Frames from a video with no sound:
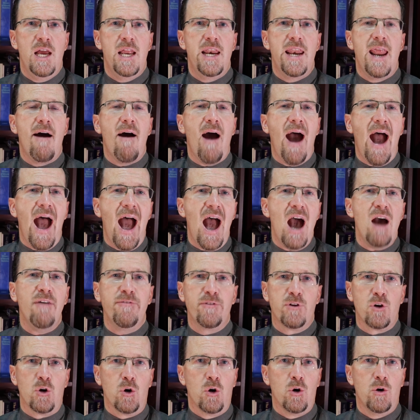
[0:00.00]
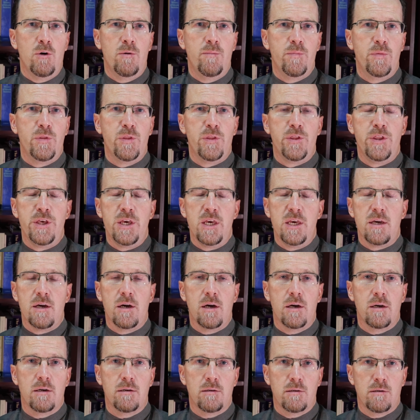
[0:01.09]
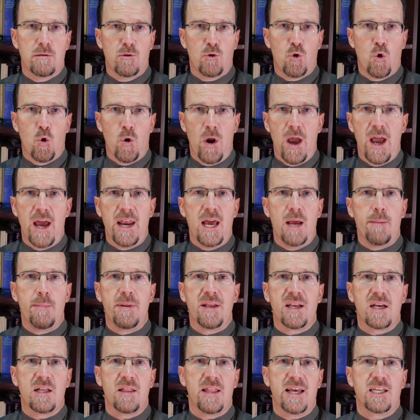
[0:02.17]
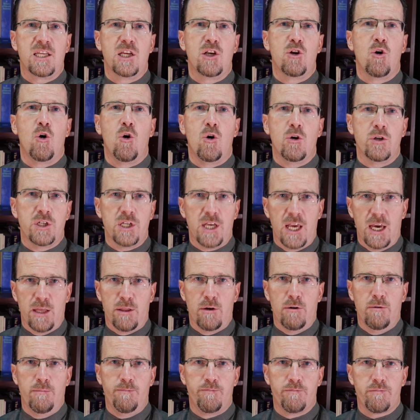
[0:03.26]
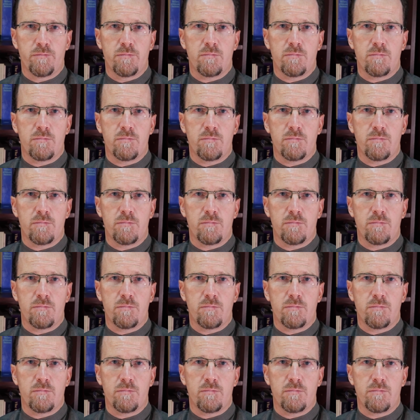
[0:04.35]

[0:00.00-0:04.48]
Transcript: Now, after the Quran had been collected all together,